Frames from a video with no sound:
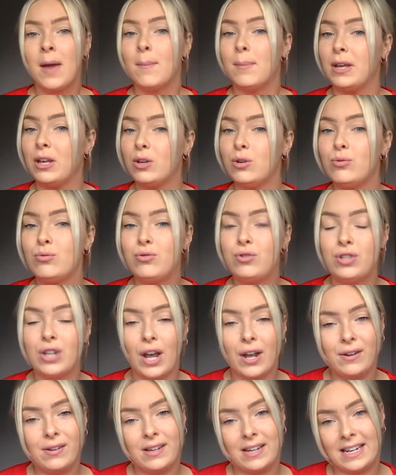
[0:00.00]
but you
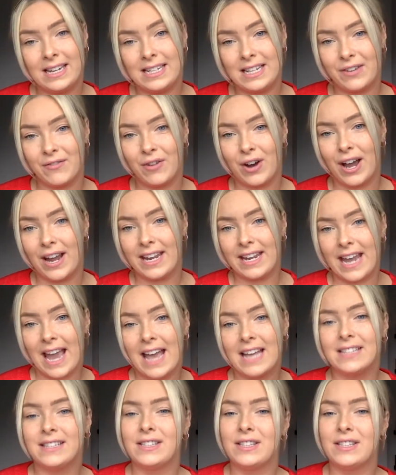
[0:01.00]
don't need it right yet.